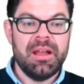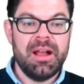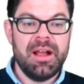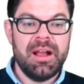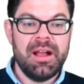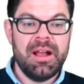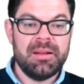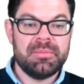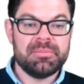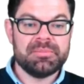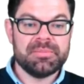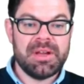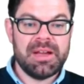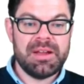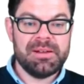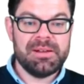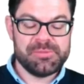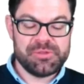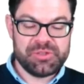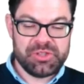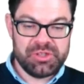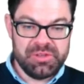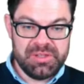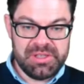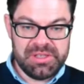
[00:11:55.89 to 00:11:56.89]
Um, I'm
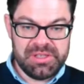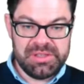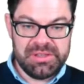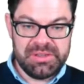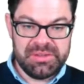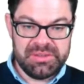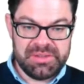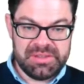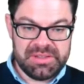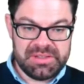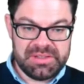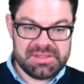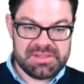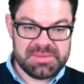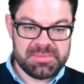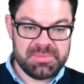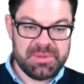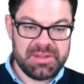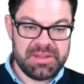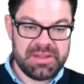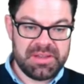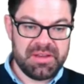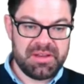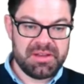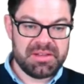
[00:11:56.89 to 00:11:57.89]
showing you this
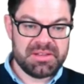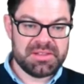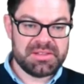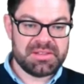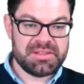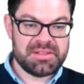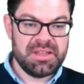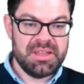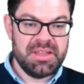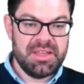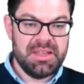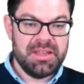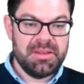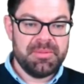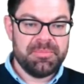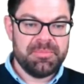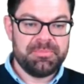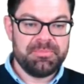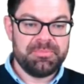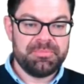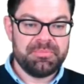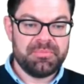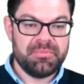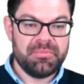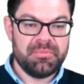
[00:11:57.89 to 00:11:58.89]
because
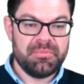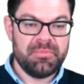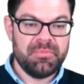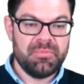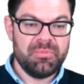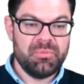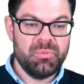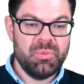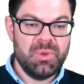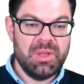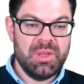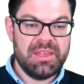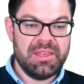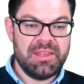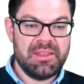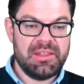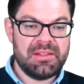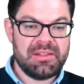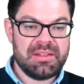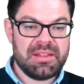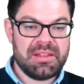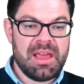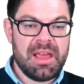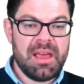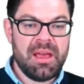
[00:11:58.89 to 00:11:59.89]
we
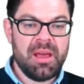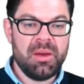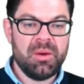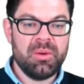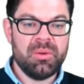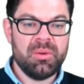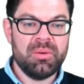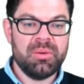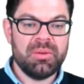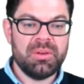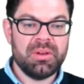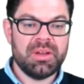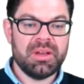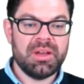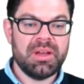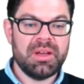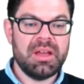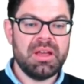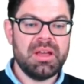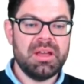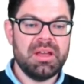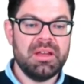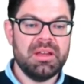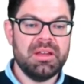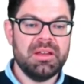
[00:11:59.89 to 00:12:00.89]
can now
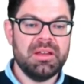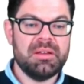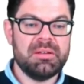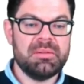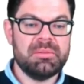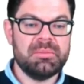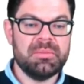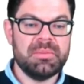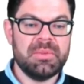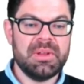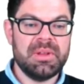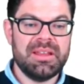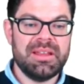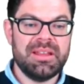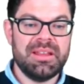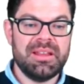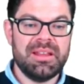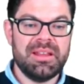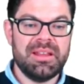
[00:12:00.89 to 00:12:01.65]
um,